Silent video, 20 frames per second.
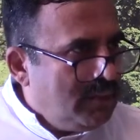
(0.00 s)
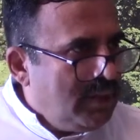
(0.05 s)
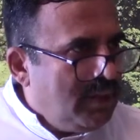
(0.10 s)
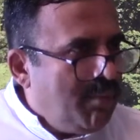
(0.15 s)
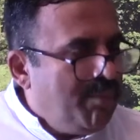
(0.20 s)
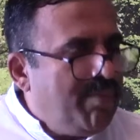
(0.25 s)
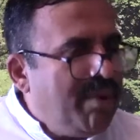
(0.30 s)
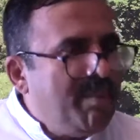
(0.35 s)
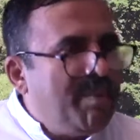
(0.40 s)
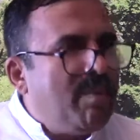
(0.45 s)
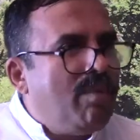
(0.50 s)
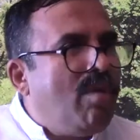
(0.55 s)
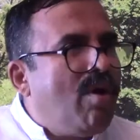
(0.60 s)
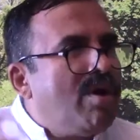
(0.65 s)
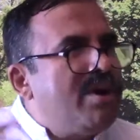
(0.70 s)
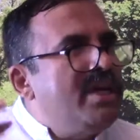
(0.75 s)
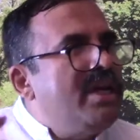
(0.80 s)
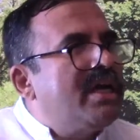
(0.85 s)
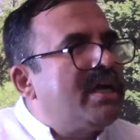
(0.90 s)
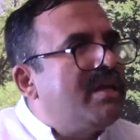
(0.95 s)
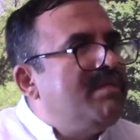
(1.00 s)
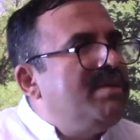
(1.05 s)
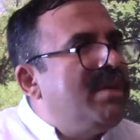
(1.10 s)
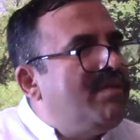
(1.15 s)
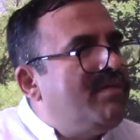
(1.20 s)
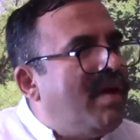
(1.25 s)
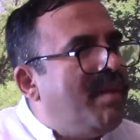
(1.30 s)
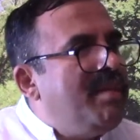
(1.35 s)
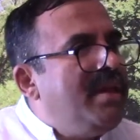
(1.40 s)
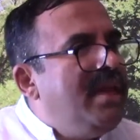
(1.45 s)
People born in a criminal
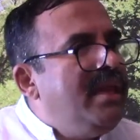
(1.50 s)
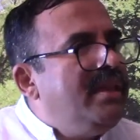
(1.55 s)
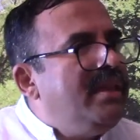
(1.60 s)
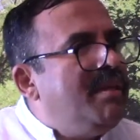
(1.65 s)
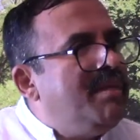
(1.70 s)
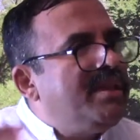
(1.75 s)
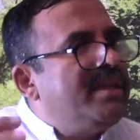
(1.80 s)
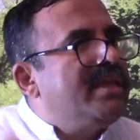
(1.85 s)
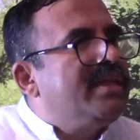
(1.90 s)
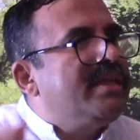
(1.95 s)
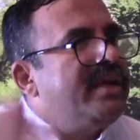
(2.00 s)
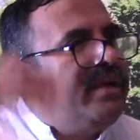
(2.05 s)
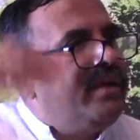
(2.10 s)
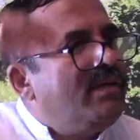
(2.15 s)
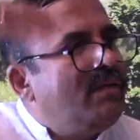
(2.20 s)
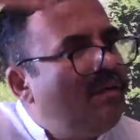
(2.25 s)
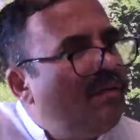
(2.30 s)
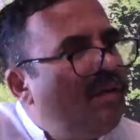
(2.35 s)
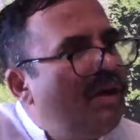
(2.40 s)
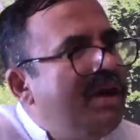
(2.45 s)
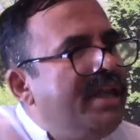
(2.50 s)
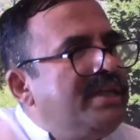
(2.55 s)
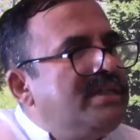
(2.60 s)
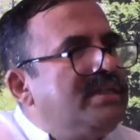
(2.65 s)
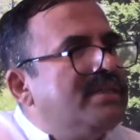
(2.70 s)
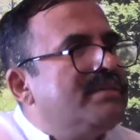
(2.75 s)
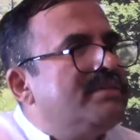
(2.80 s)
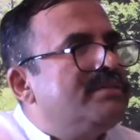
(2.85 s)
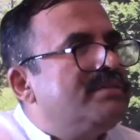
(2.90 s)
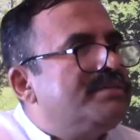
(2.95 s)
family, they may think that world
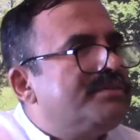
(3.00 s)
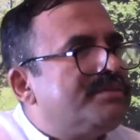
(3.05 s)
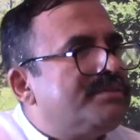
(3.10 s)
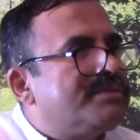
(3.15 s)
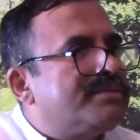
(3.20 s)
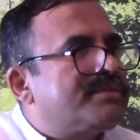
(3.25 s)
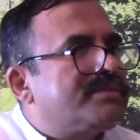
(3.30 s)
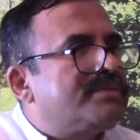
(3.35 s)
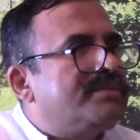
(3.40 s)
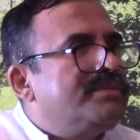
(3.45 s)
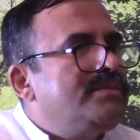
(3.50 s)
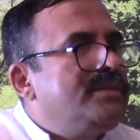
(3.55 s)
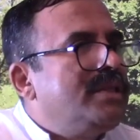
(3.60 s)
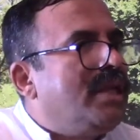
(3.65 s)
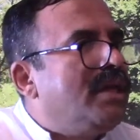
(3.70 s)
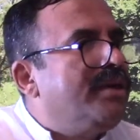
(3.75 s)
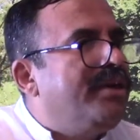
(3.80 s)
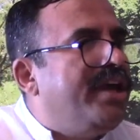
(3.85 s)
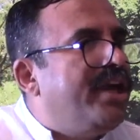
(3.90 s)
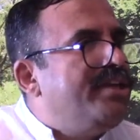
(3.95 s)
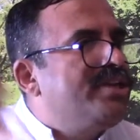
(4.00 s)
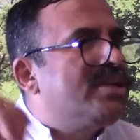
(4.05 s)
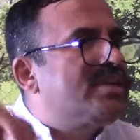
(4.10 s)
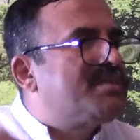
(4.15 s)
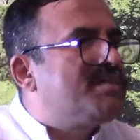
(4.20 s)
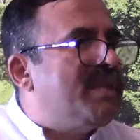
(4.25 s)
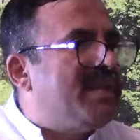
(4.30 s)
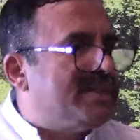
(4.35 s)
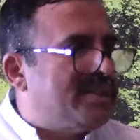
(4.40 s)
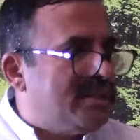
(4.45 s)
is dangerous
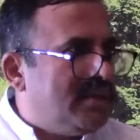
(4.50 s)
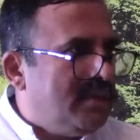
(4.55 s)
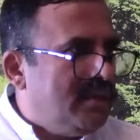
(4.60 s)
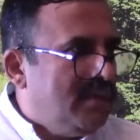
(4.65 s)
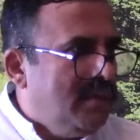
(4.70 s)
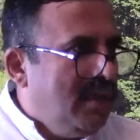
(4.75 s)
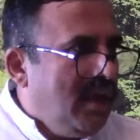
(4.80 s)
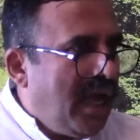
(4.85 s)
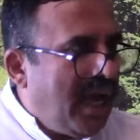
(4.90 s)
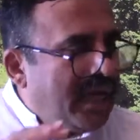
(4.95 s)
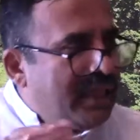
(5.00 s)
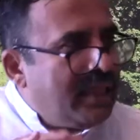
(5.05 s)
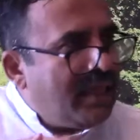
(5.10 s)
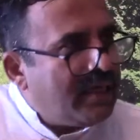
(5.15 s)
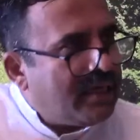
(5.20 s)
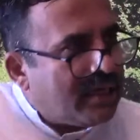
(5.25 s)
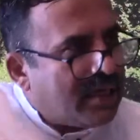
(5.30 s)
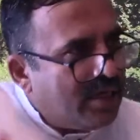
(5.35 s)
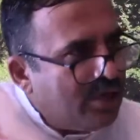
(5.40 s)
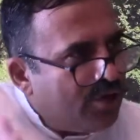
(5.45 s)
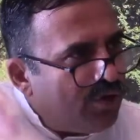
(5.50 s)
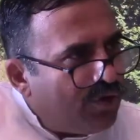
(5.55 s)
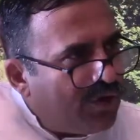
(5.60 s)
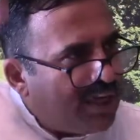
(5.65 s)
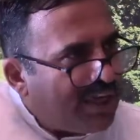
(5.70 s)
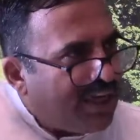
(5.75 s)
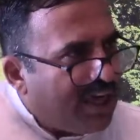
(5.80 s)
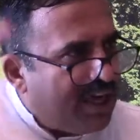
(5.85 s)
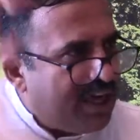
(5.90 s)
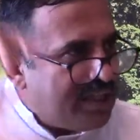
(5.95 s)
place, and they continue
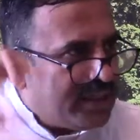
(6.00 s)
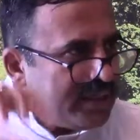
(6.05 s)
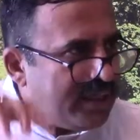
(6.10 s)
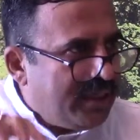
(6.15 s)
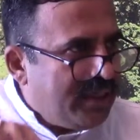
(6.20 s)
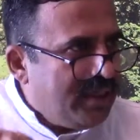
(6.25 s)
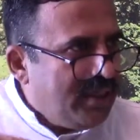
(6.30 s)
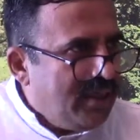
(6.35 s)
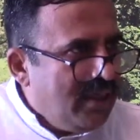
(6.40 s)
that tendency.